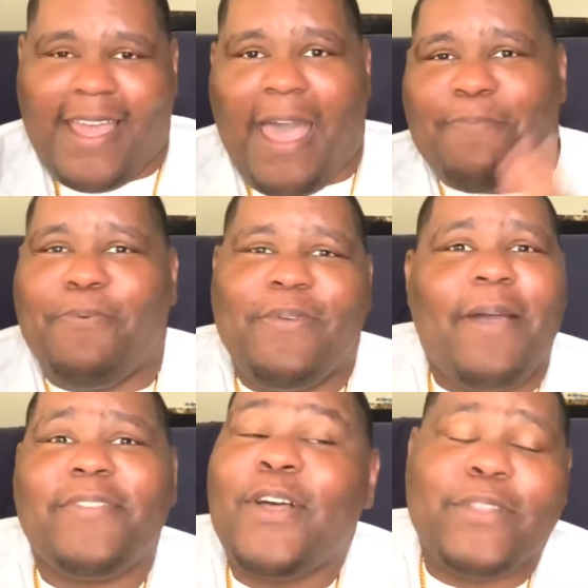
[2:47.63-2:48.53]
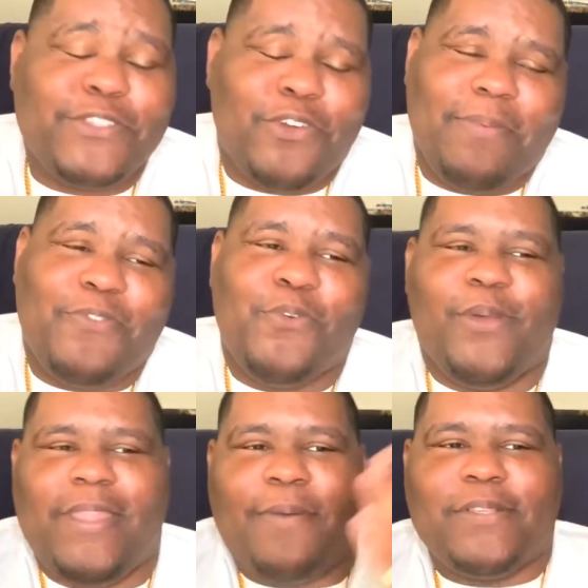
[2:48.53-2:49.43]
I've told the story
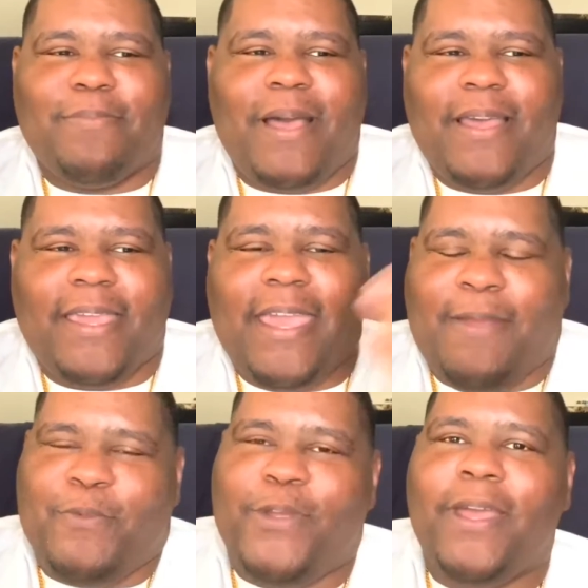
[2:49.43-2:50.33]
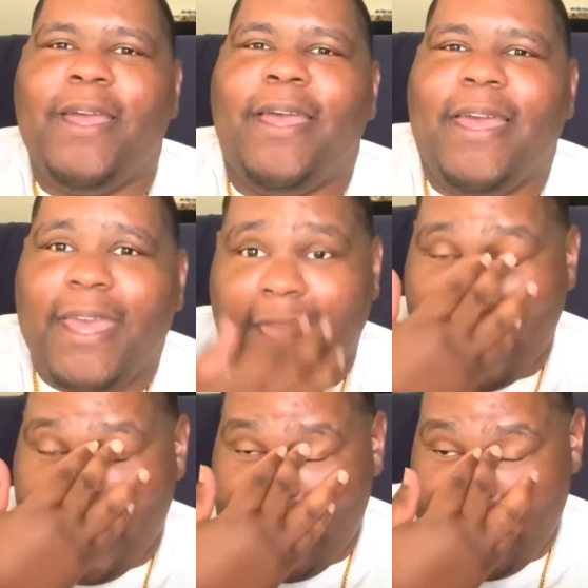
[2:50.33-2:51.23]
before. That was my camera
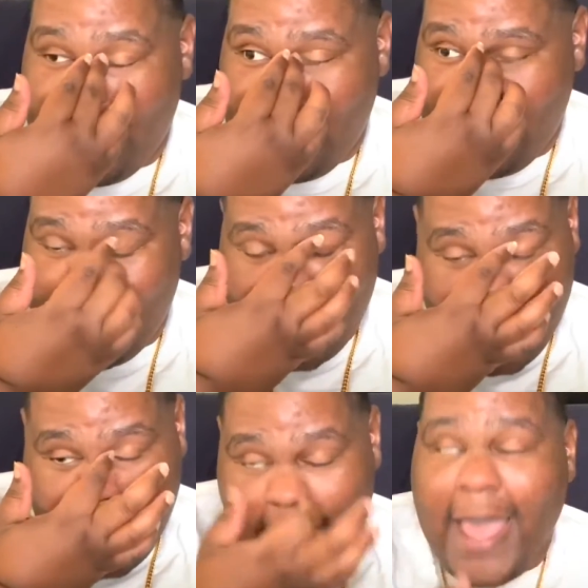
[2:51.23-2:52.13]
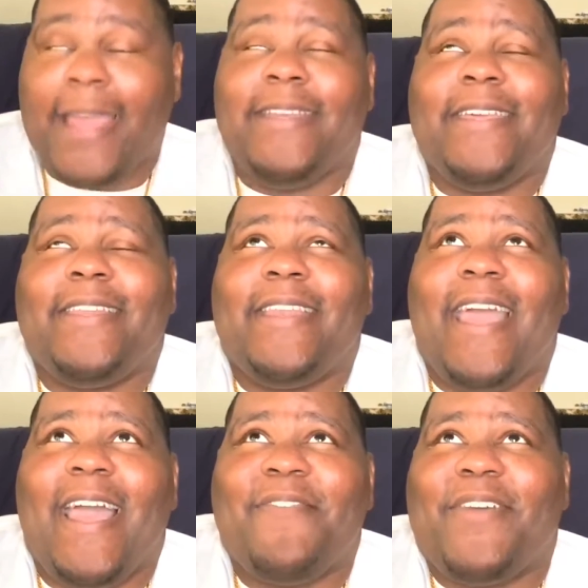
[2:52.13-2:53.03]
and I didn't
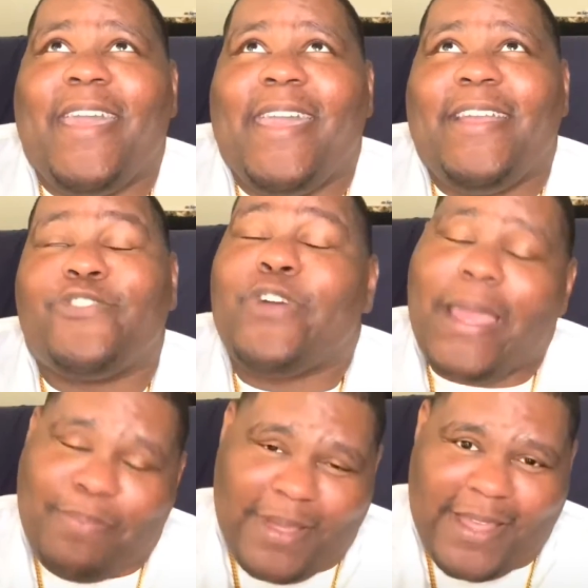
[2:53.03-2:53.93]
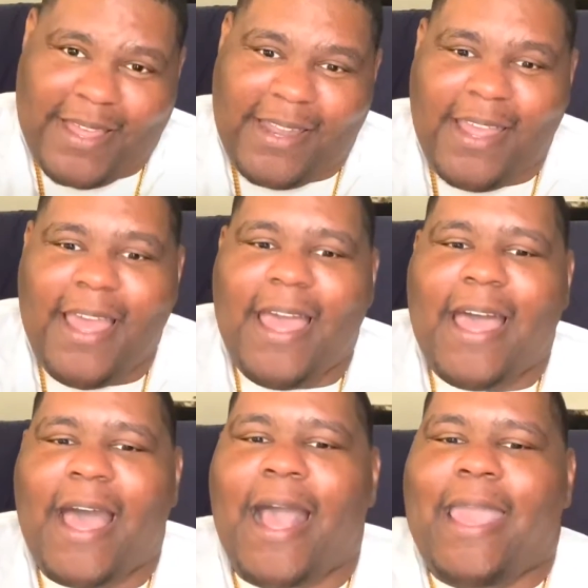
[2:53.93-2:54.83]
have a tripod.
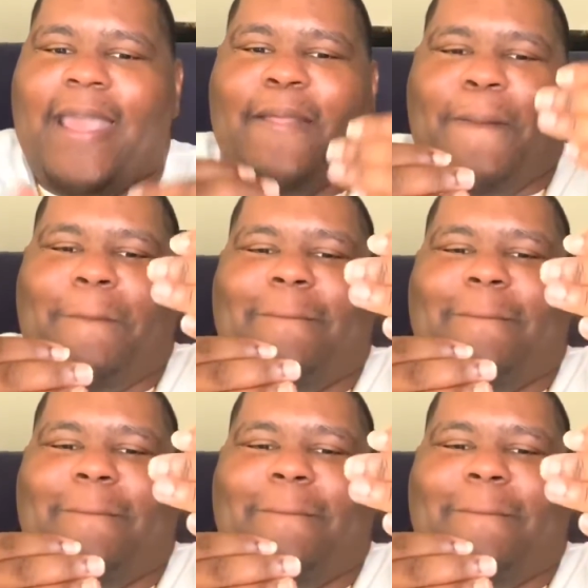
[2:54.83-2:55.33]
I